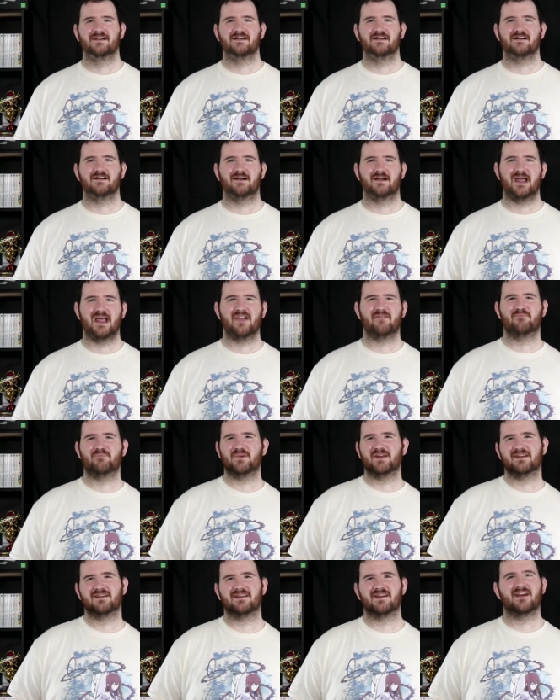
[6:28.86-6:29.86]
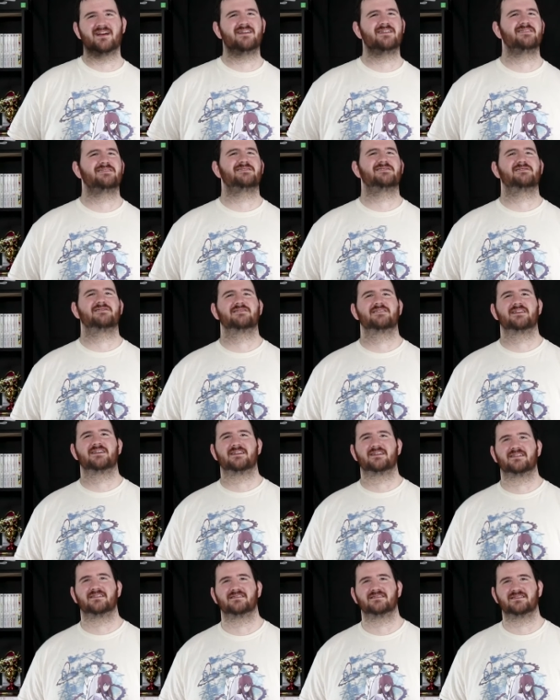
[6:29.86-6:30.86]
you know, have big guns or
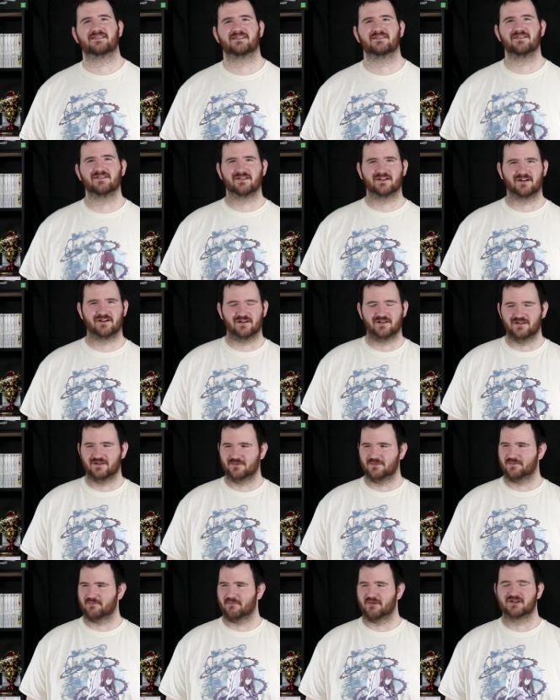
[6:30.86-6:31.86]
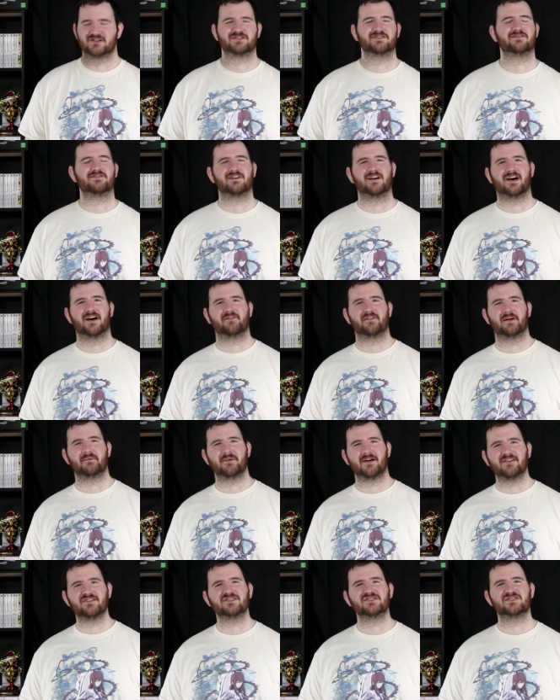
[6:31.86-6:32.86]
to, to look good with my shirt off.
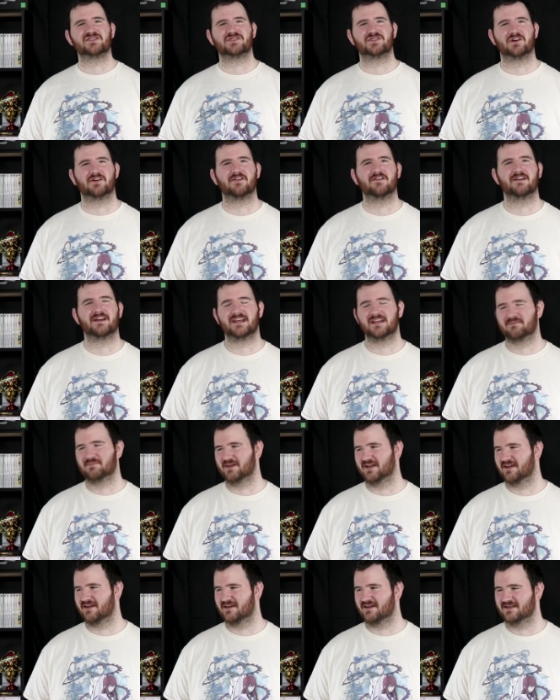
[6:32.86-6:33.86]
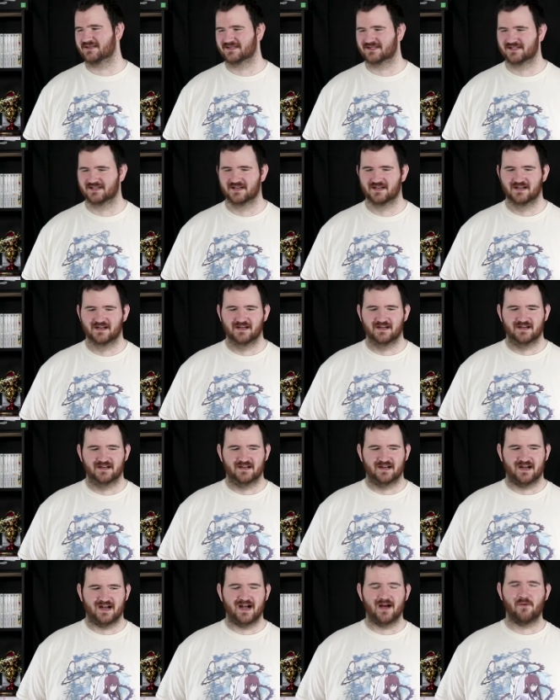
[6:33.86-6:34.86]
I'm on this journey because
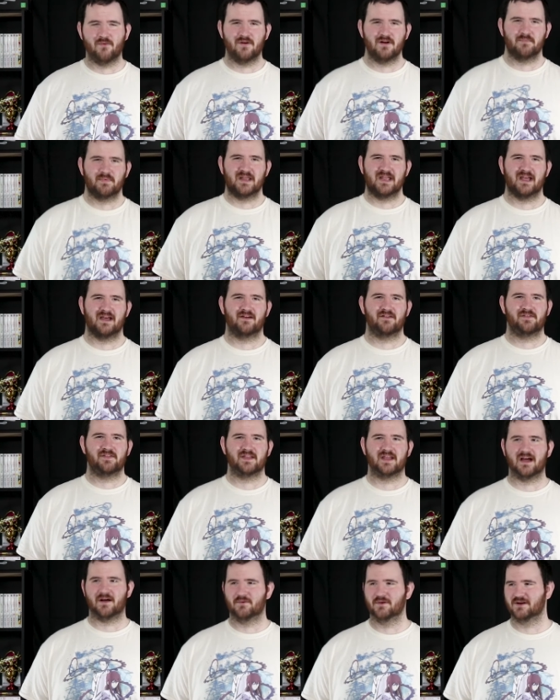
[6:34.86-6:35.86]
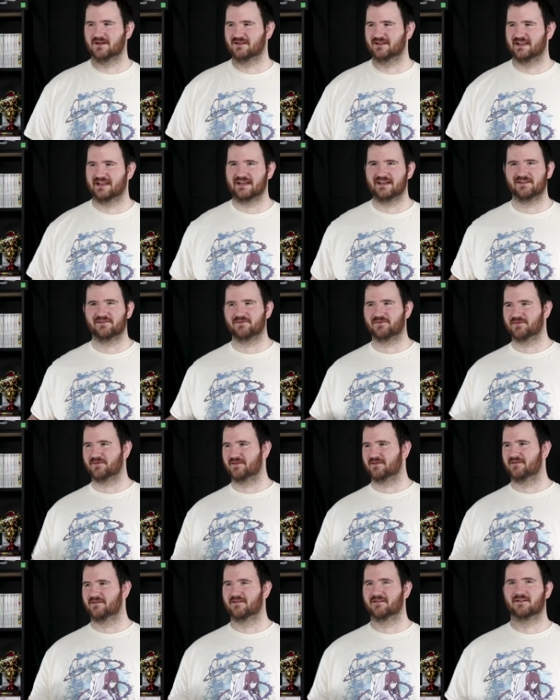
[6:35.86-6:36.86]
I want to be healthy. I want to live
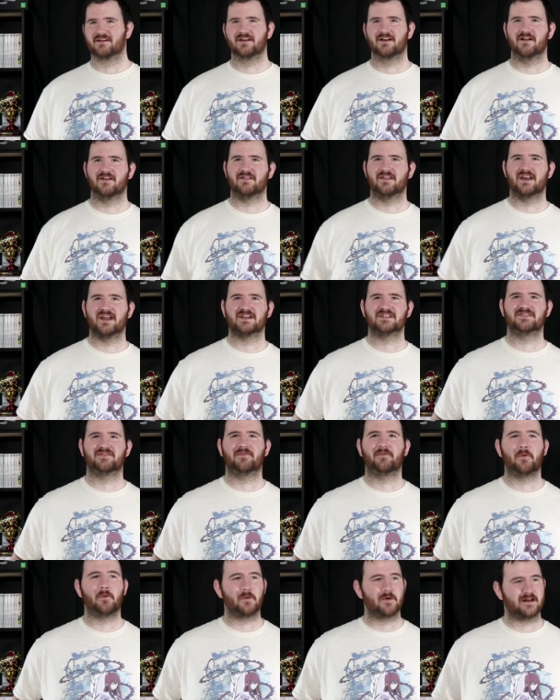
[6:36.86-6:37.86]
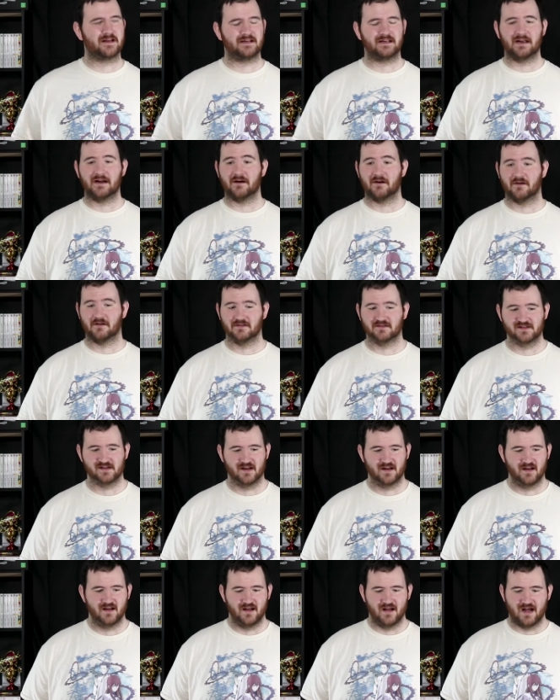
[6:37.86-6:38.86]
for, you know, the next 40 years.
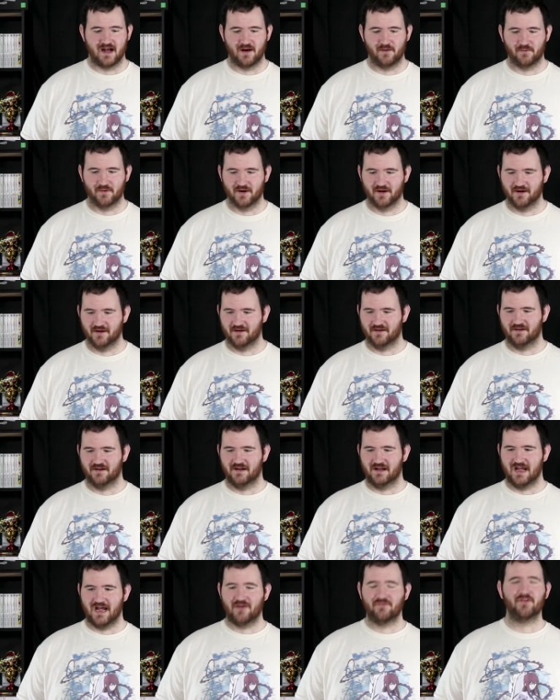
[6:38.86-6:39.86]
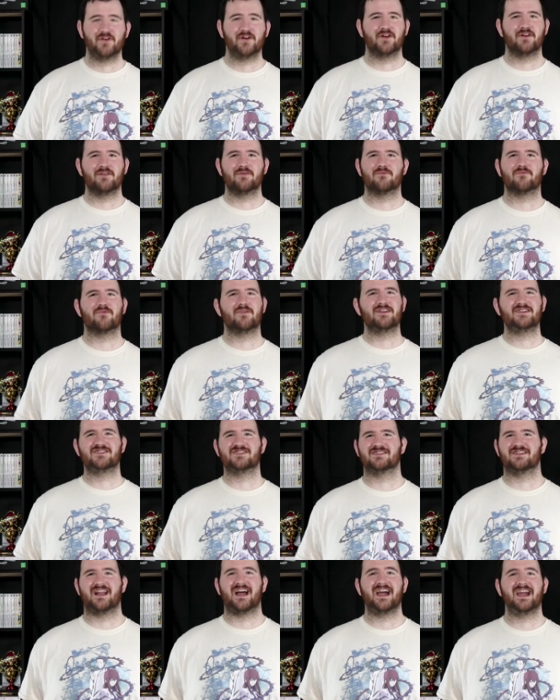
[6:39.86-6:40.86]
I want to have a good,
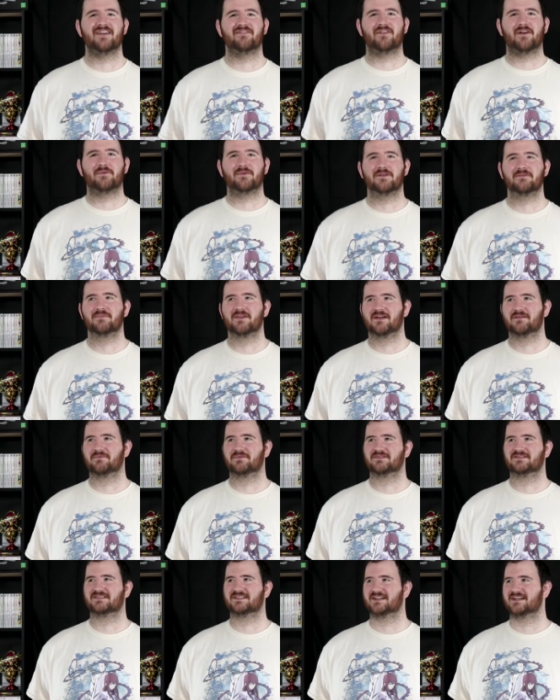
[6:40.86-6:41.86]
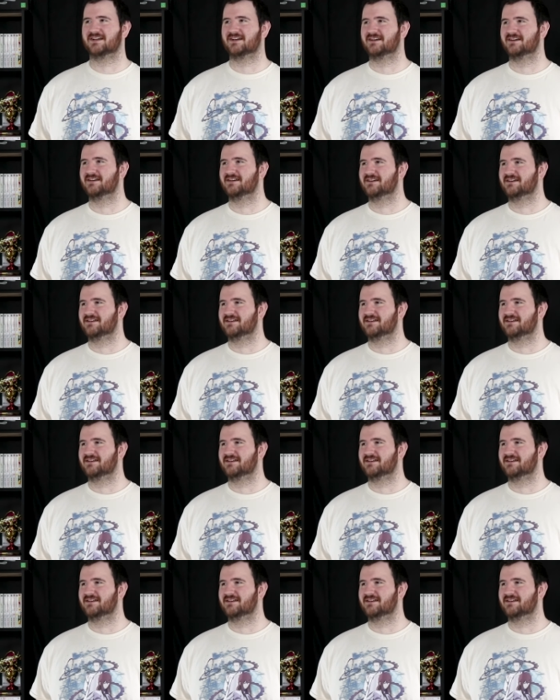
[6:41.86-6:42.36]
rich life. I want to be able to,